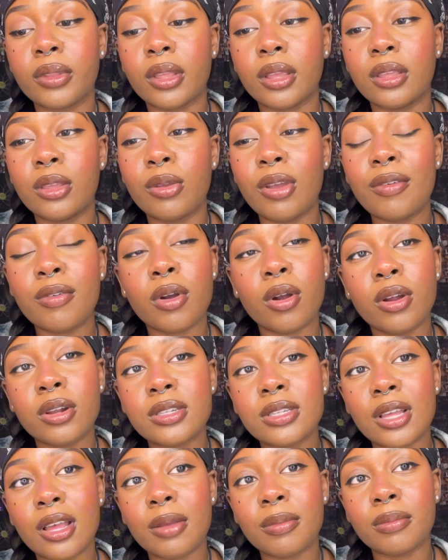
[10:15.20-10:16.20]
you have a
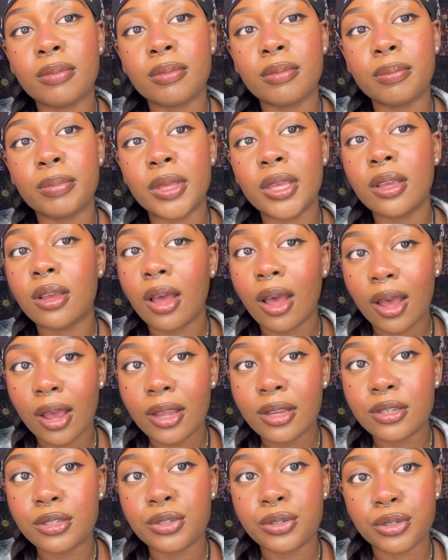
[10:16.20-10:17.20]
hard time being
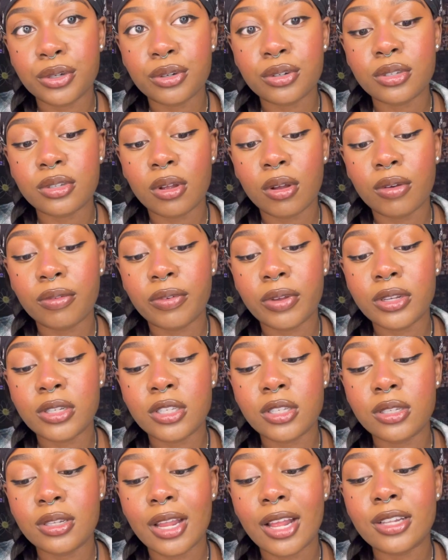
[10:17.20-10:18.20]
kind to yourself,
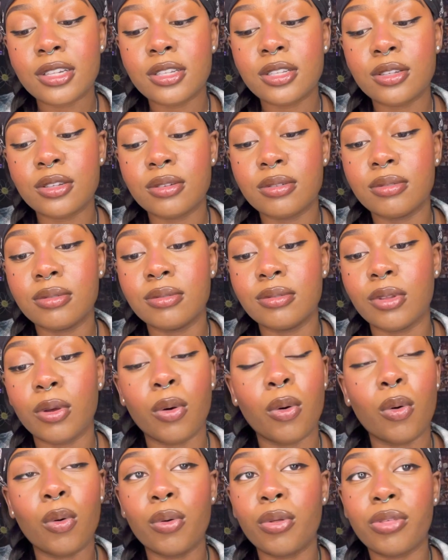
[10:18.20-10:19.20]
and that's the
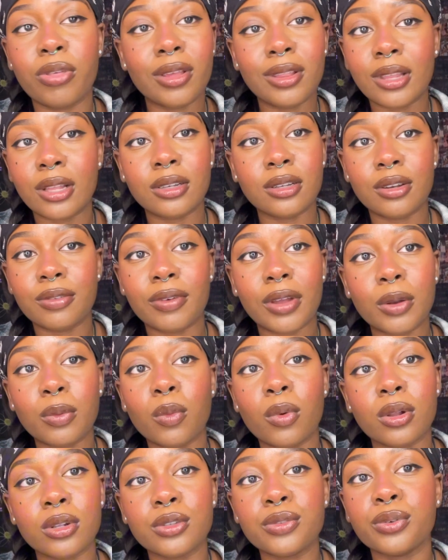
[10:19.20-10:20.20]
whole thing that the
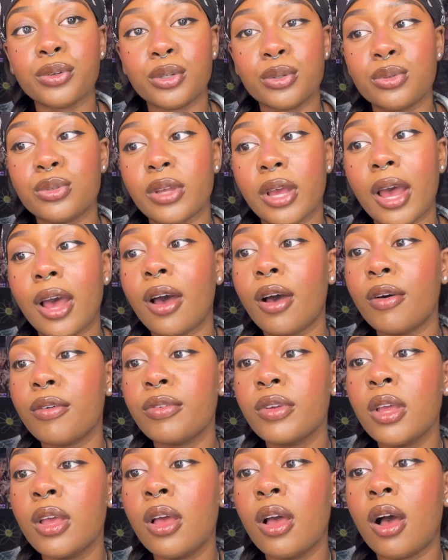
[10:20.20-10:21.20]
divine wants for you to
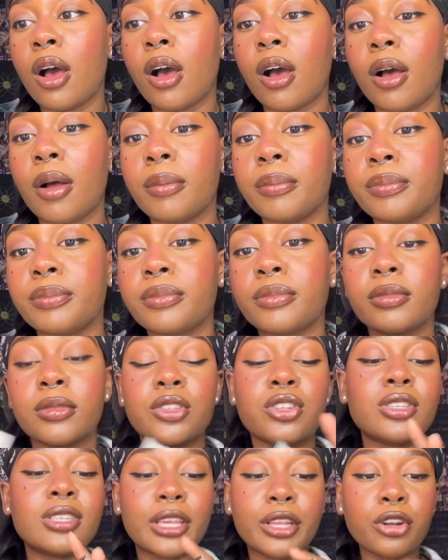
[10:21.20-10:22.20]
have.
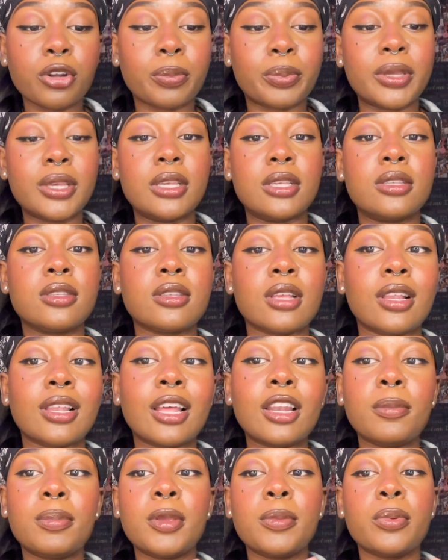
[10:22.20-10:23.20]
Just inner peace. A
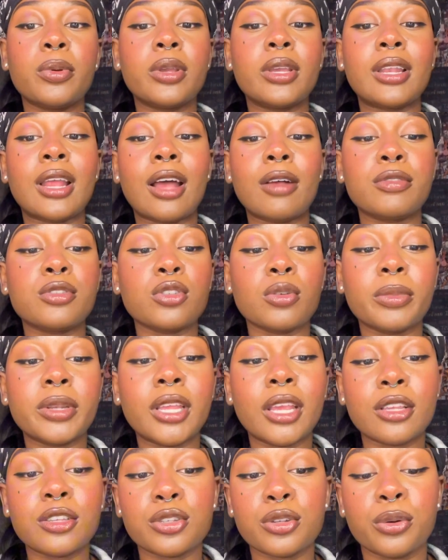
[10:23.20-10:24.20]
lot of people can have so
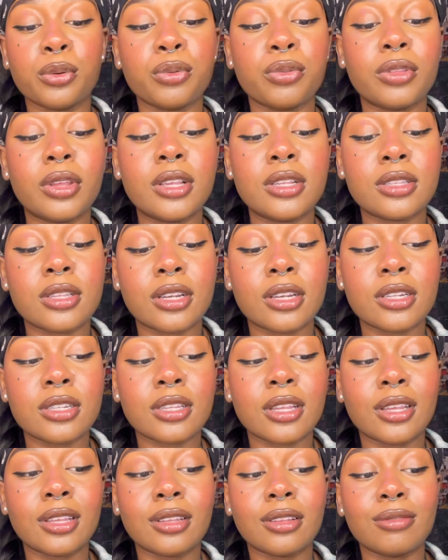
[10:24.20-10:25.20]
many external things, and it's
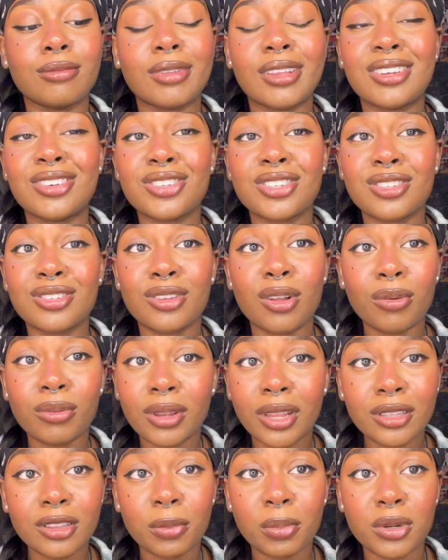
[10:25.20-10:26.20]
like they just don't
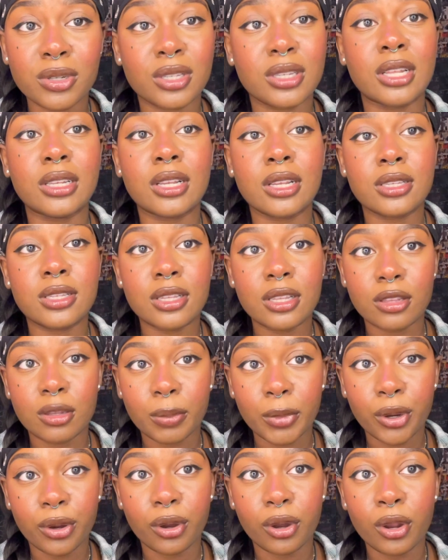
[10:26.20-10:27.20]
like the person that they see in the
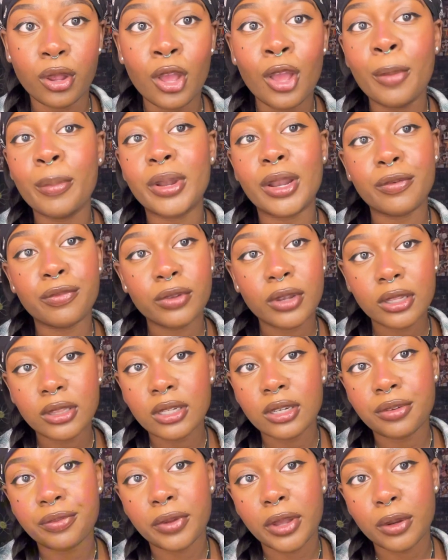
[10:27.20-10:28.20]
mirror. But I feel like
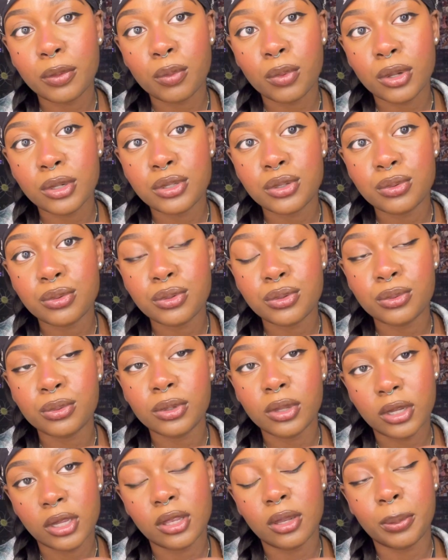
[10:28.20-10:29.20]
the divine wants you to
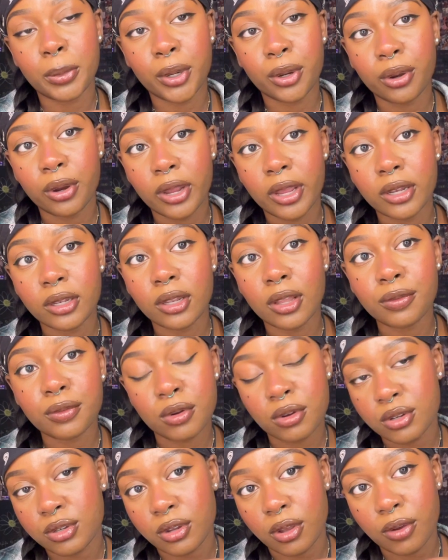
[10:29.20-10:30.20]
look in the mirror and
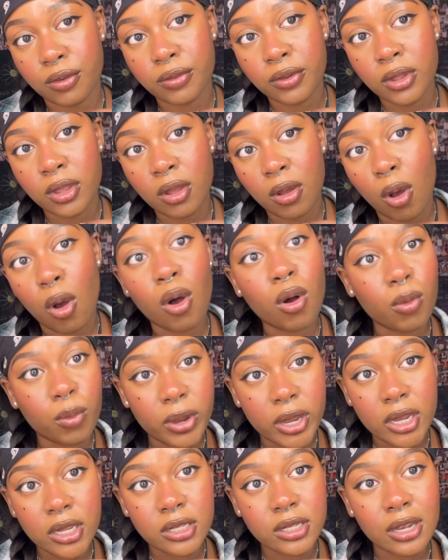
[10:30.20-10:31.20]
love yourself
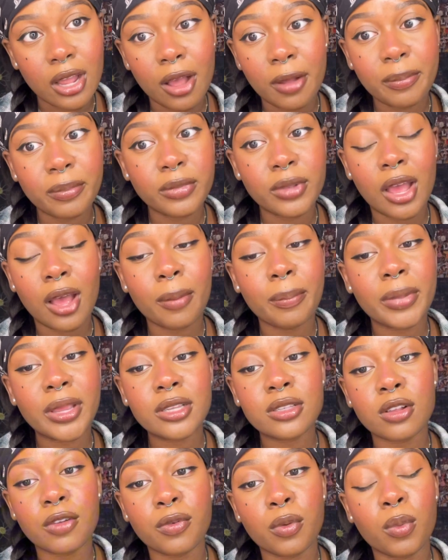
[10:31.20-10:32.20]
always, not
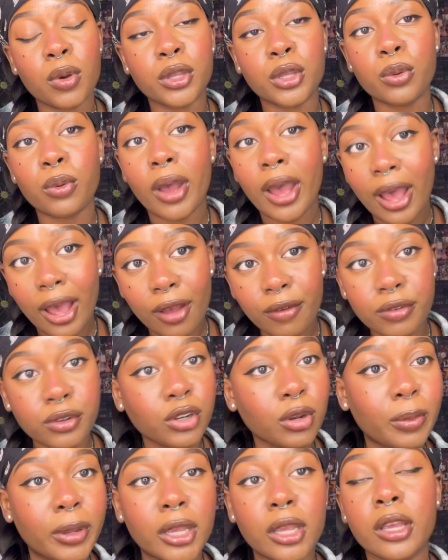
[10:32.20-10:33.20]
based off of what you have in
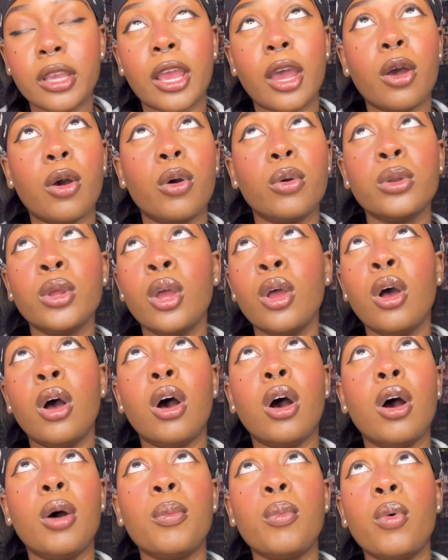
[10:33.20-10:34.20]
your bank account,
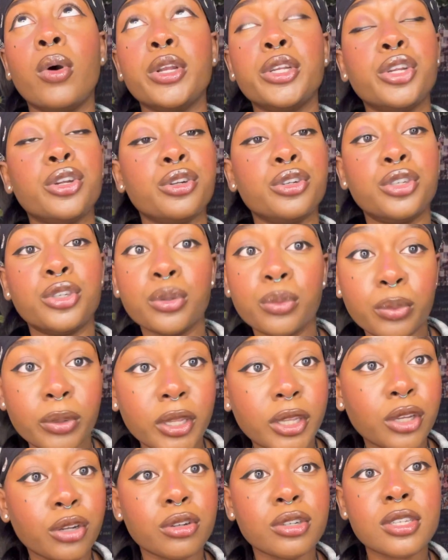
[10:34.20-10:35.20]
what you're
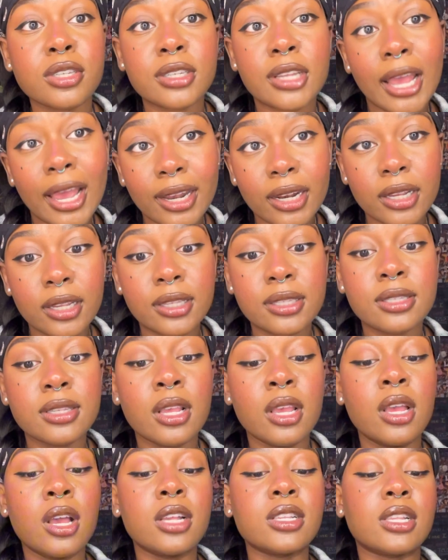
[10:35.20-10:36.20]
doing, your status,
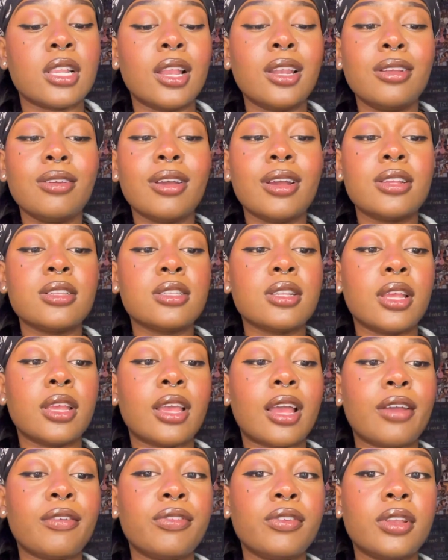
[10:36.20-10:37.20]
because a lot of you guys,
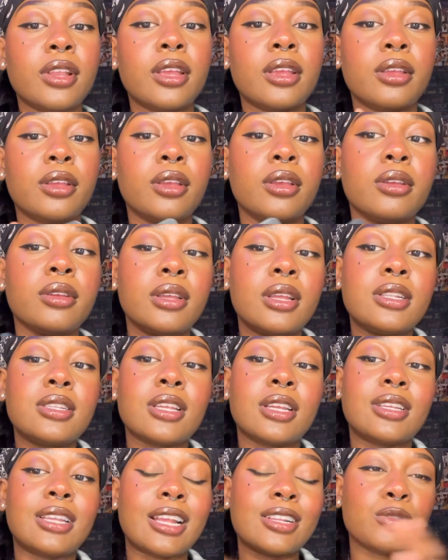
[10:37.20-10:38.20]
like, I feel like it's
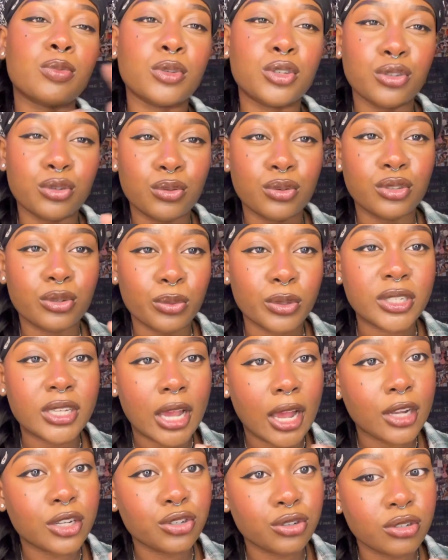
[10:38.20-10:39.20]
like that's what you used to
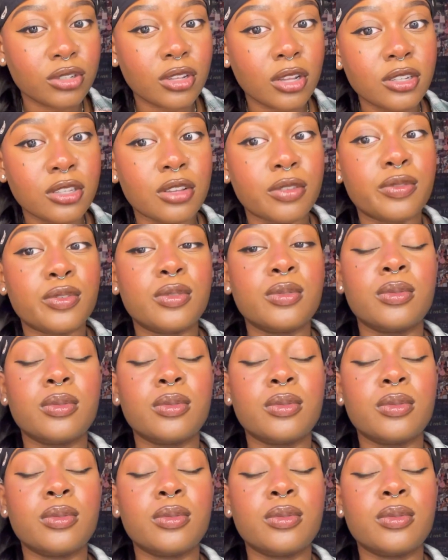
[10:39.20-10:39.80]
attach your sense of